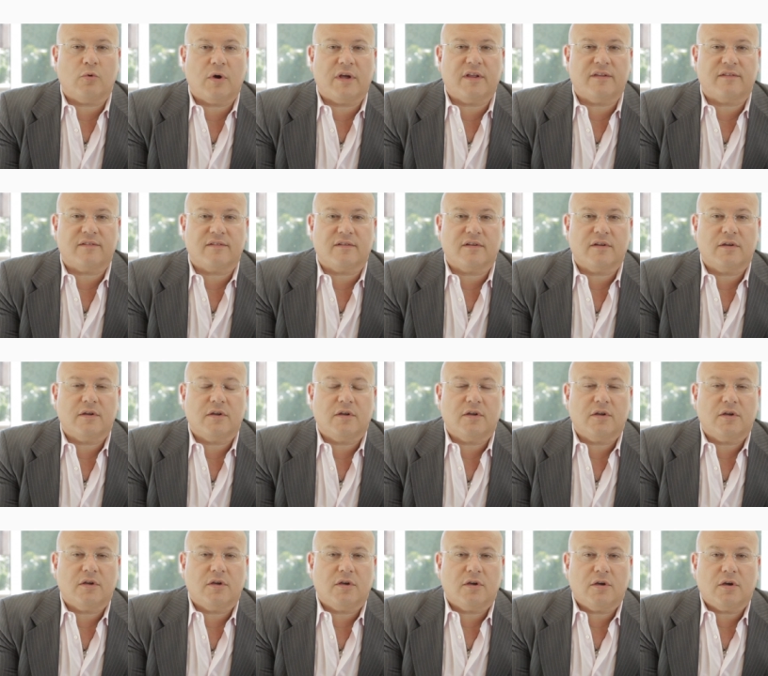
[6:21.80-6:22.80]
was
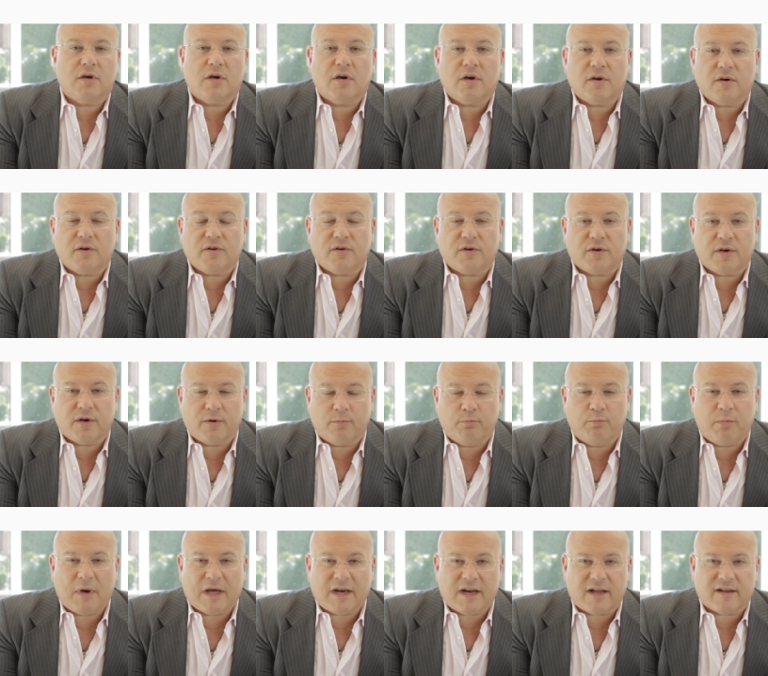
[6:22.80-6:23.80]
her
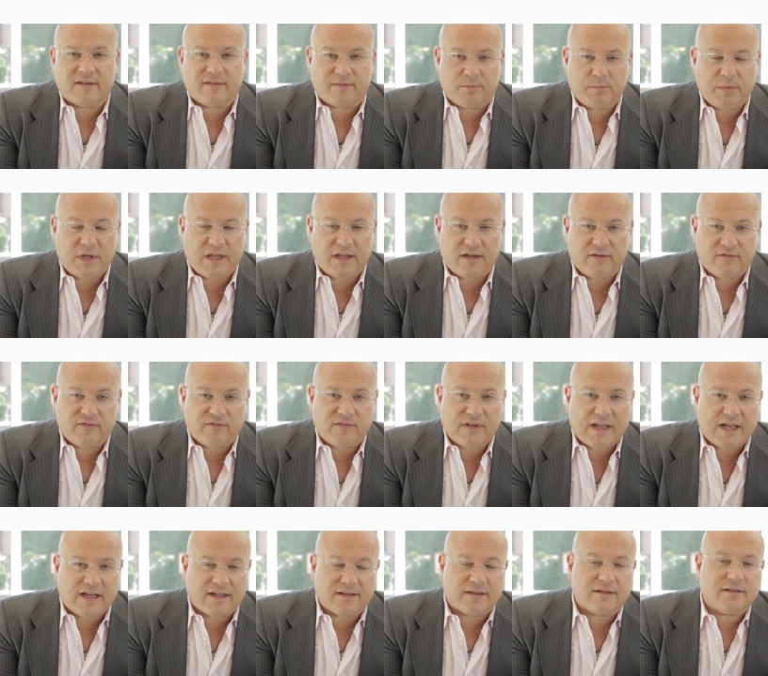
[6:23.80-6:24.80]
buttocks being
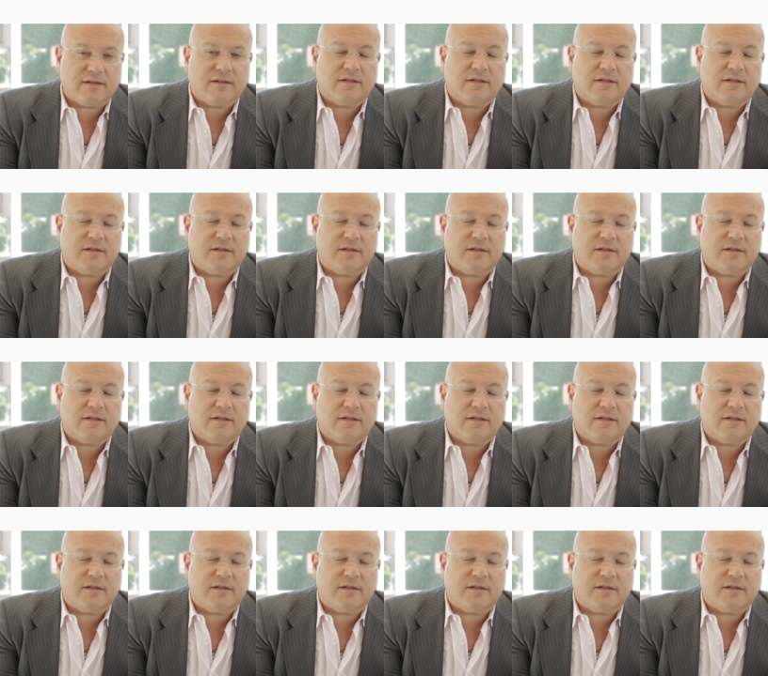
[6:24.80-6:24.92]
flat.